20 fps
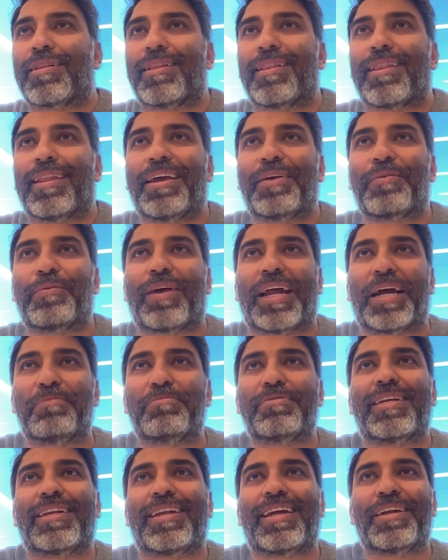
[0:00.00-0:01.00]
like where
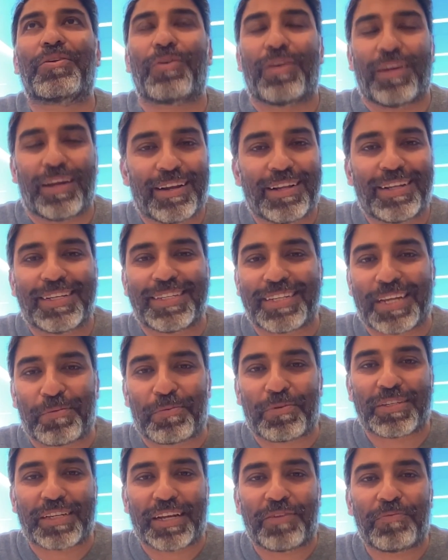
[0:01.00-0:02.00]
I'm sitting to hear this
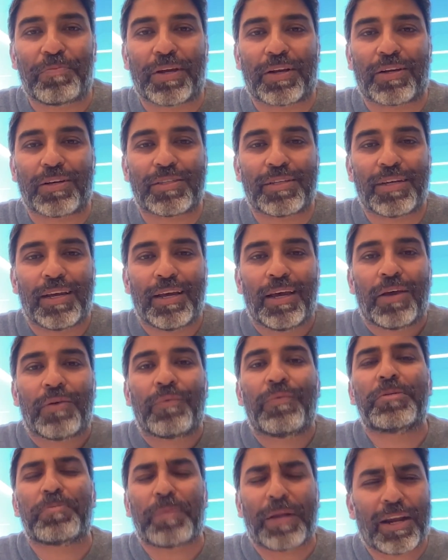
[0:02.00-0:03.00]
type of stuff because
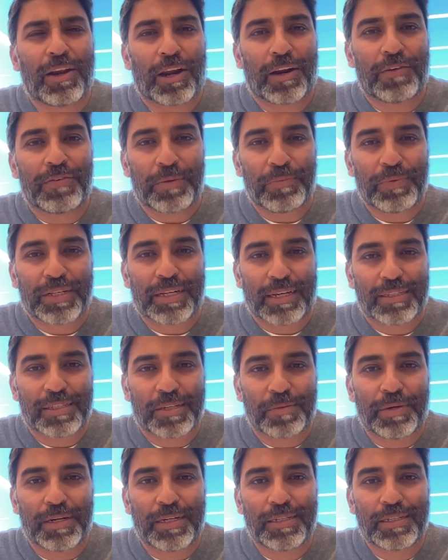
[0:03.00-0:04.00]
we spend a lot of time with
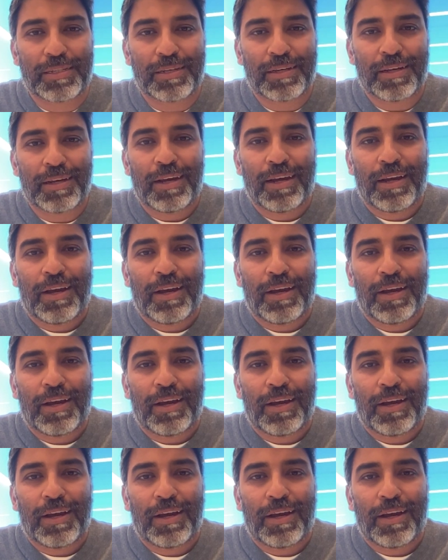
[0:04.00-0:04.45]
customers